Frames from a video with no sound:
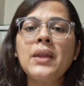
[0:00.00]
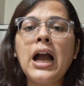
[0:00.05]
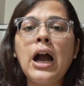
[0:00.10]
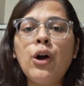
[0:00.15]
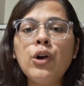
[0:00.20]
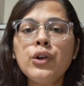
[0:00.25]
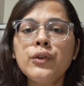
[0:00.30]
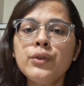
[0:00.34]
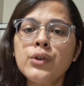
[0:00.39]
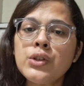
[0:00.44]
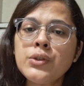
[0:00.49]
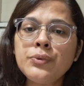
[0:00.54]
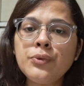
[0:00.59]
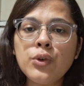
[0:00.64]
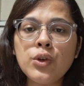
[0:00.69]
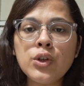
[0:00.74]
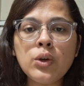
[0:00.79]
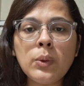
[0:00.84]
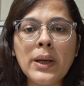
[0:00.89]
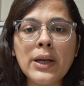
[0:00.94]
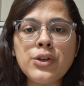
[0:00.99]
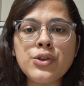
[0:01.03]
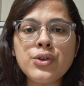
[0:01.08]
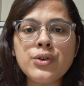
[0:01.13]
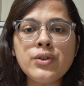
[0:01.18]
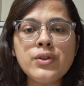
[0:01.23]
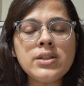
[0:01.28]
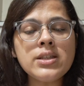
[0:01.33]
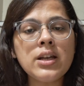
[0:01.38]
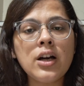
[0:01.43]
out of those four
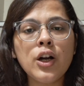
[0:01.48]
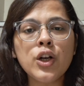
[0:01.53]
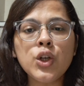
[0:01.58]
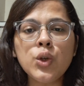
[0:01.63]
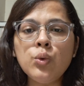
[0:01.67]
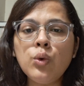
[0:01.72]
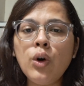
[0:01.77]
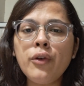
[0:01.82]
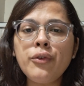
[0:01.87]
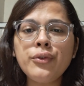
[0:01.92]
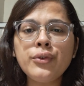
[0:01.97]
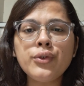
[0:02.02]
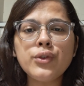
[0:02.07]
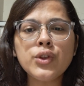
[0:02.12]
questions two of